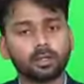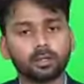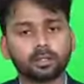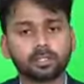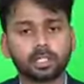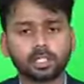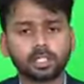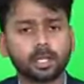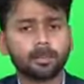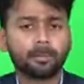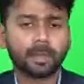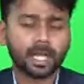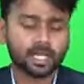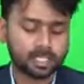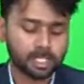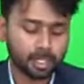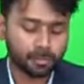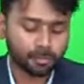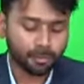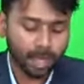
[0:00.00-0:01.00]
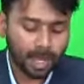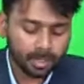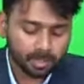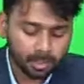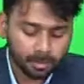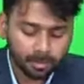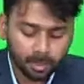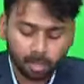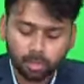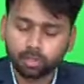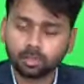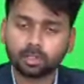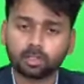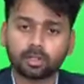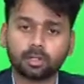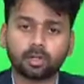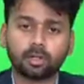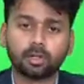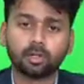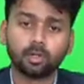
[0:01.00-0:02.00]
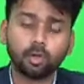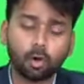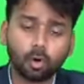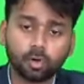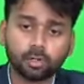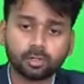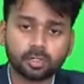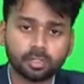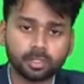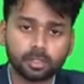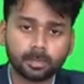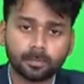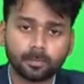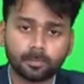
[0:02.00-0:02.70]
Just a basic fact about loans.